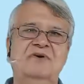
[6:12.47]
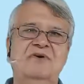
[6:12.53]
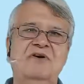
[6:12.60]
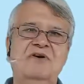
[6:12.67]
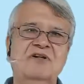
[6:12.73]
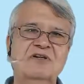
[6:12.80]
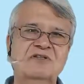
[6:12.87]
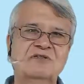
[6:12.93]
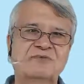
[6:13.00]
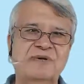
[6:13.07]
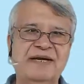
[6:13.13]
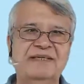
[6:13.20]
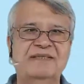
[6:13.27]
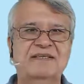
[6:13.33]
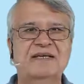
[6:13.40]
All
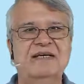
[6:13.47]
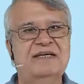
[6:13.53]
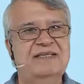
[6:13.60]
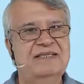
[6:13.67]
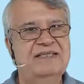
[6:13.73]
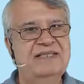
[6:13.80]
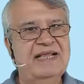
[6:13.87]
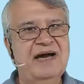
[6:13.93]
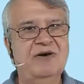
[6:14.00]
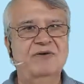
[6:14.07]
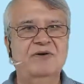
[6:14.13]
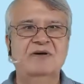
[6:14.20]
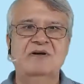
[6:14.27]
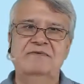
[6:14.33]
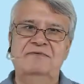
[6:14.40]
right,
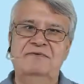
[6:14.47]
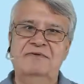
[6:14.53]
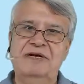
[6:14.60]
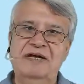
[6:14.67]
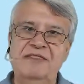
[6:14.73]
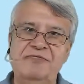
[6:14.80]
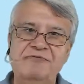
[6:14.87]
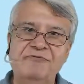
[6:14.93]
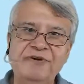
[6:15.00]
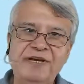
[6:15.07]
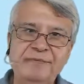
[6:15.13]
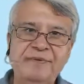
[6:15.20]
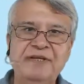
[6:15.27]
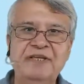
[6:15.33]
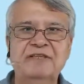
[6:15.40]
now for a
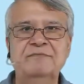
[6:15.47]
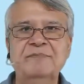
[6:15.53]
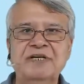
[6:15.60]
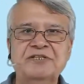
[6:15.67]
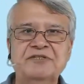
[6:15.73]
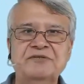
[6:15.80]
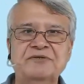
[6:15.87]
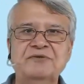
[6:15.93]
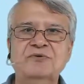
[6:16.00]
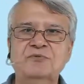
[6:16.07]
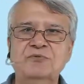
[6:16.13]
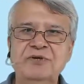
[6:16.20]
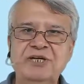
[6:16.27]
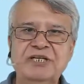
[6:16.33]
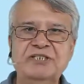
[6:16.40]
3-beat measure,
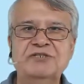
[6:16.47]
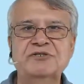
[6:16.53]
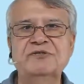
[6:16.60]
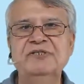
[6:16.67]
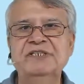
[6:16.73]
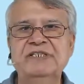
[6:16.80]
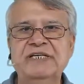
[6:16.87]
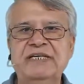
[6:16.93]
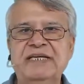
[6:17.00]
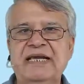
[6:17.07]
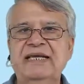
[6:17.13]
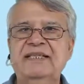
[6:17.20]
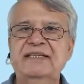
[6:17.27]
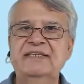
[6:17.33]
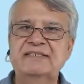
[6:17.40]
we need to
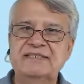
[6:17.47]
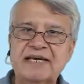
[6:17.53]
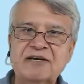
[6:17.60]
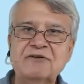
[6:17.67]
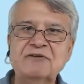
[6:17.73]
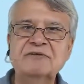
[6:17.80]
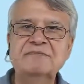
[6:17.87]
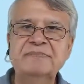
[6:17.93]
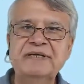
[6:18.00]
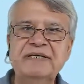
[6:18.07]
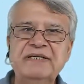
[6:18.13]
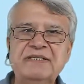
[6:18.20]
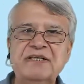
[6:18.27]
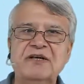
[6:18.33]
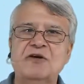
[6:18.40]
indicate the second
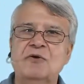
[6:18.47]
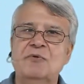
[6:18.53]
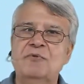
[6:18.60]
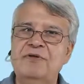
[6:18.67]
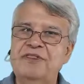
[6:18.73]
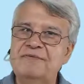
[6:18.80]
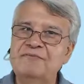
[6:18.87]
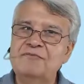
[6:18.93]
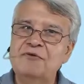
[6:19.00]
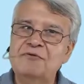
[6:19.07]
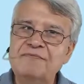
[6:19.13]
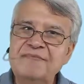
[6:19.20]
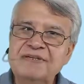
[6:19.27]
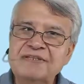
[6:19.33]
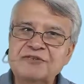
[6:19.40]
beat with a
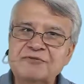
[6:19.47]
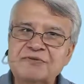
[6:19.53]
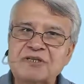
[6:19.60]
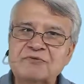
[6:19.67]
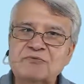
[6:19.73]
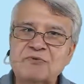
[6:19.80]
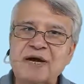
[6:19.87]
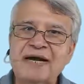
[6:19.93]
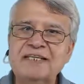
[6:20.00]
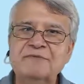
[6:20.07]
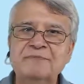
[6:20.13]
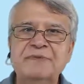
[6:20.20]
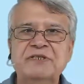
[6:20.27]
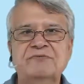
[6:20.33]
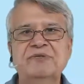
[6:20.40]
movement to the
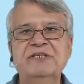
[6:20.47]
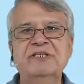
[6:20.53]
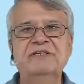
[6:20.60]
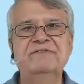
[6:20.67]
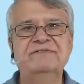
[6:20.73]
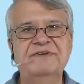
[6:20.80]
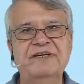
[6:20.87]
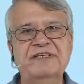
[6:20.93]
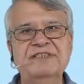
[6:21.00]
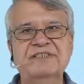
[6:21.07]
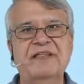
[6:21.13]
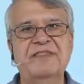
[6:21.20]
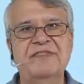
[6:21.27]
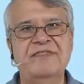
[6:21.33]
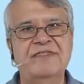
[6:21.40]
right between the first
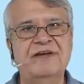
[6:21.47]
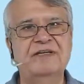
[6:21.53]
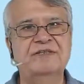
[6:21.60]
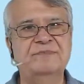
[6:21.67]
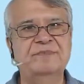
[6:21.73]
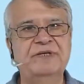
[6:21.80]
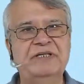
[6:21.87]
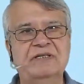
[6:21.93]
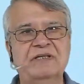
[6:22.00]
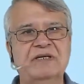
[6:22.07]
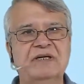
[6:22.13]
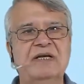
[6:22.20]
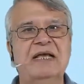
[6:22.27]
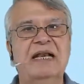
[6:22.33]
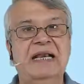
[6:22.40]
and third beat,
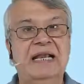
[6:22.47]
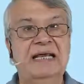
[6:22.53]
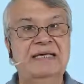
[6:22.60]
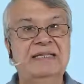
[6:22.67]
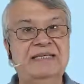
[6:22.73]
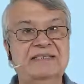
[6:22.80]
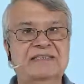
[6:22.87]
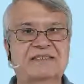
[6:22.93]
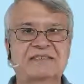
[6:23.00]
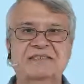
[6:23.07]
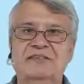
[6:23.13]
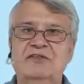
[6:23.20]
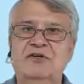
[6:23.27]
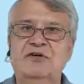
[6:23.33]
like this.